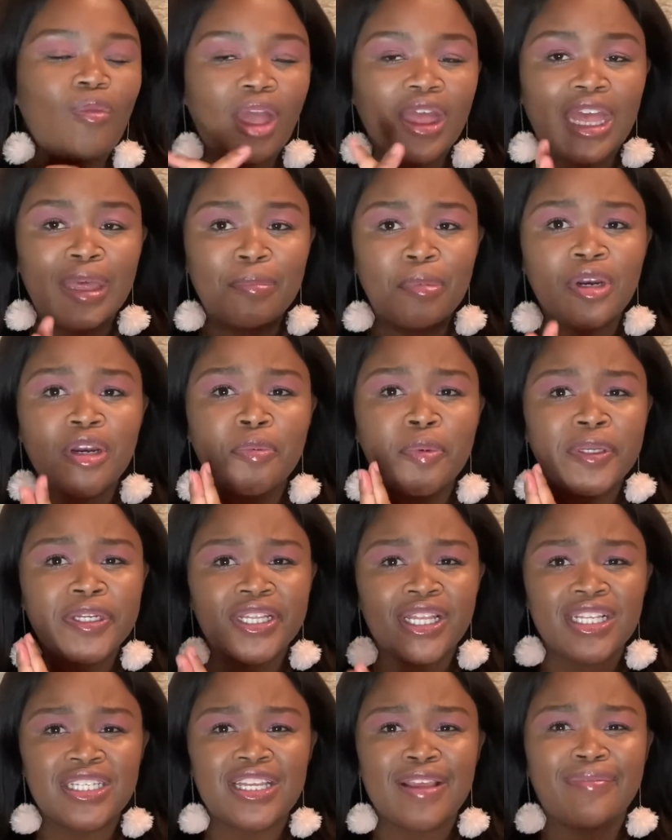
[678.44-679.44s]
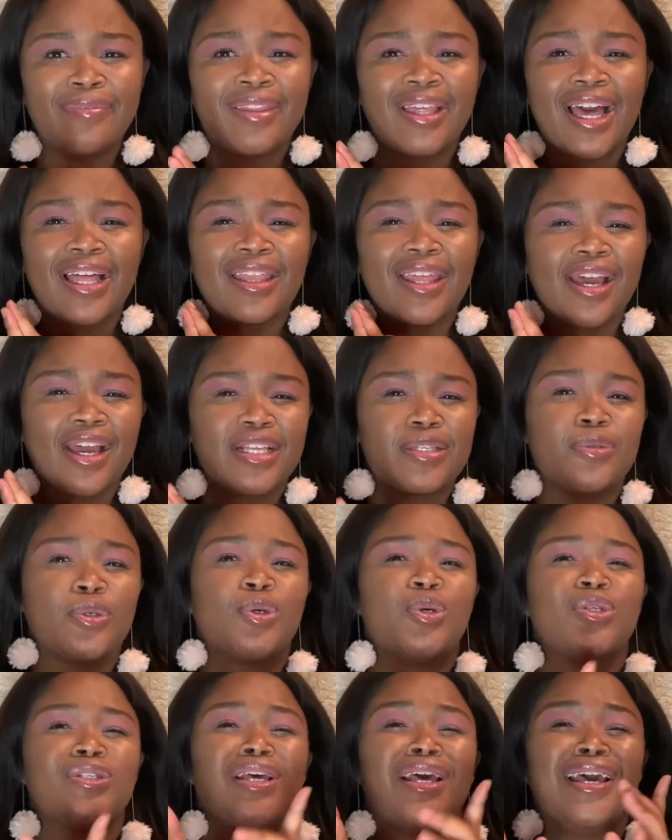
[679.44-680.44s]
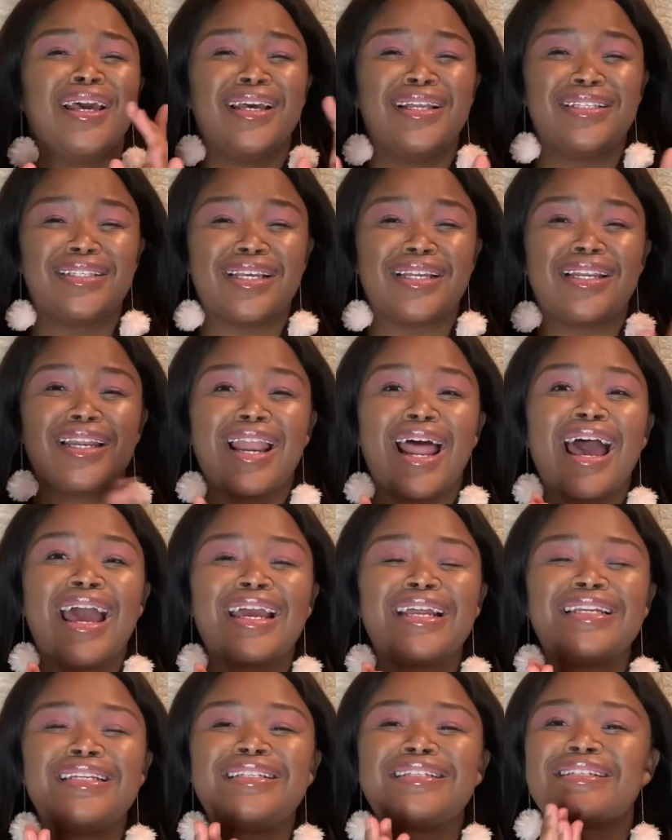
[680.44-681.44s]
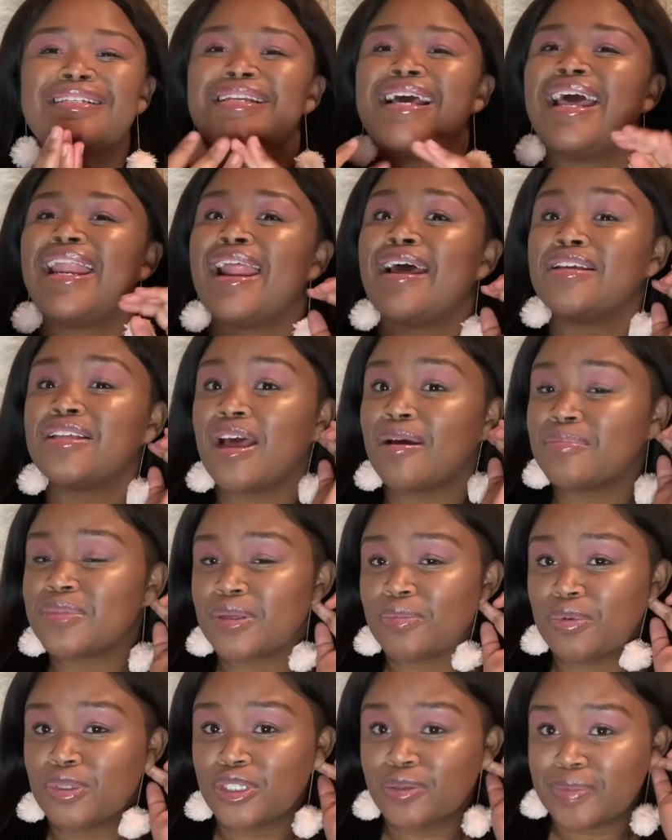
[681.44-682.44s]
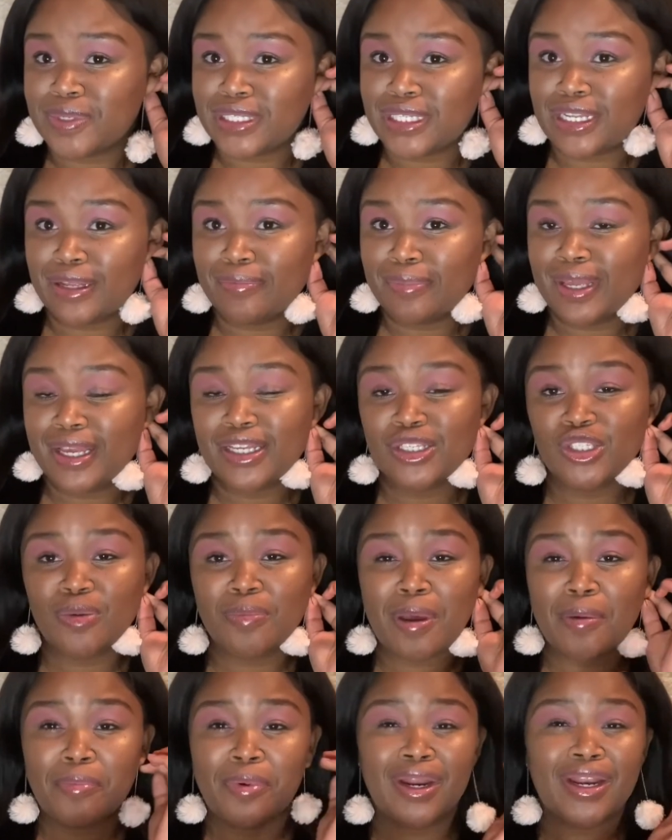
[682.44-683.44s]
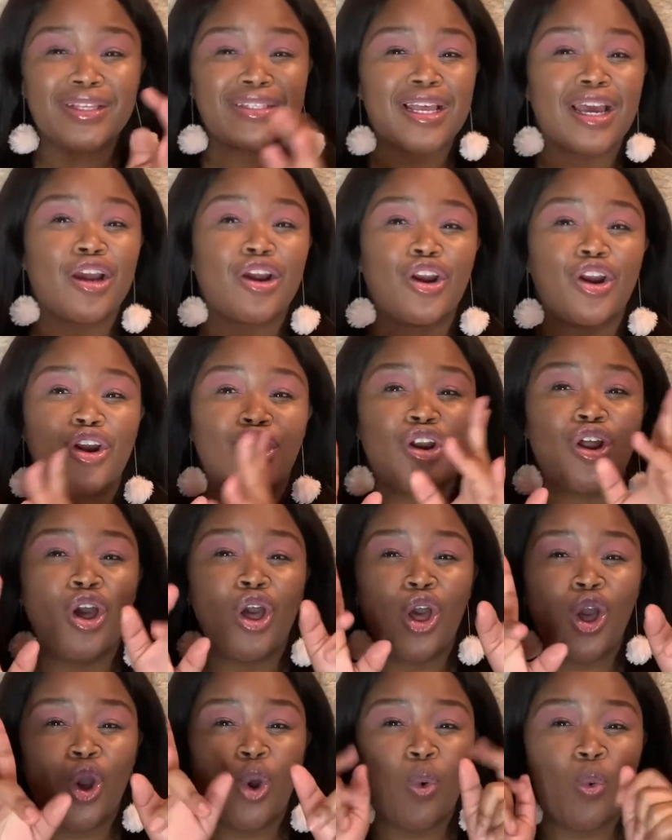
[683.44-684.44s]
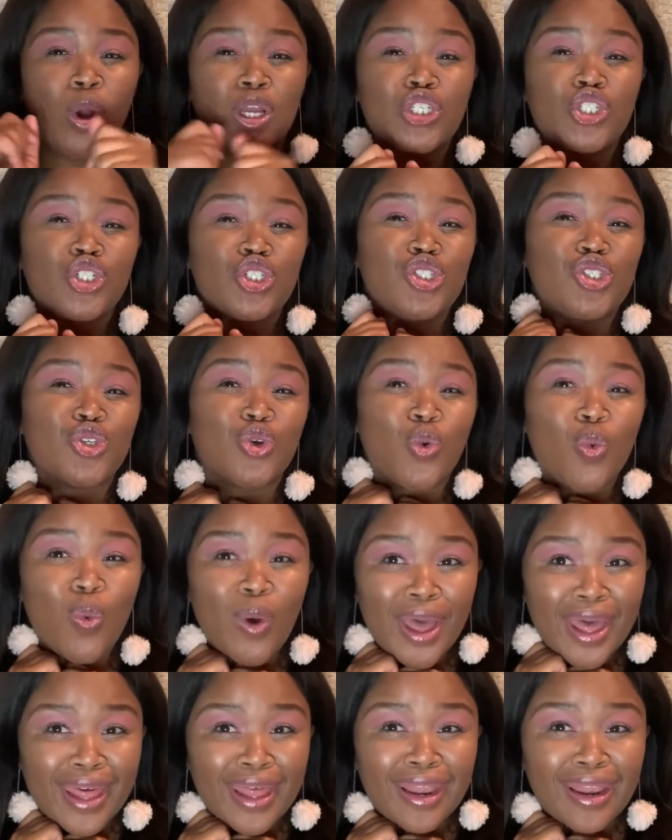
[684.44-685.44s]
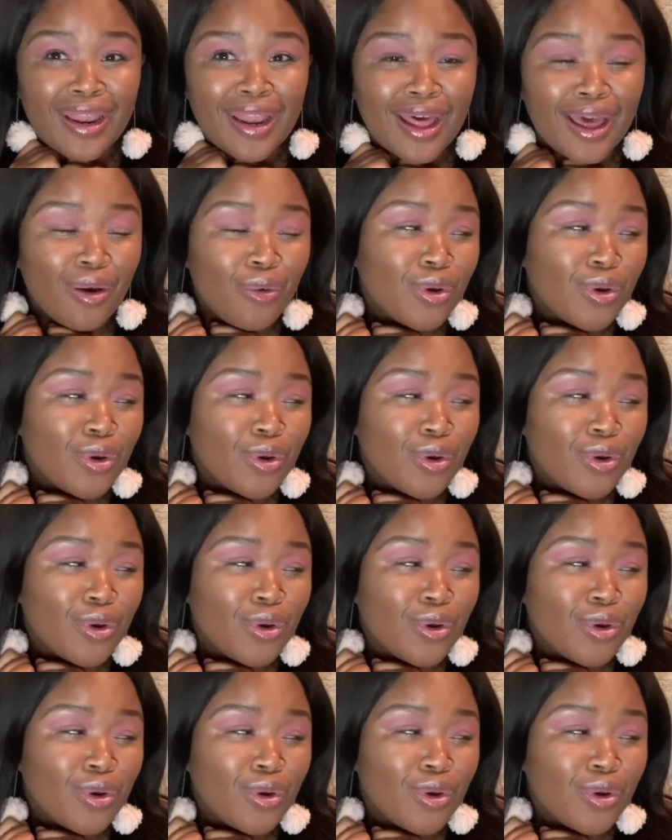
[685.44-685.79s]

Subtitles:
Keep on repeating the same thing. I think it's because it's at night and I'm supposed to be sleeping, so my brain is like, girl, what you doing.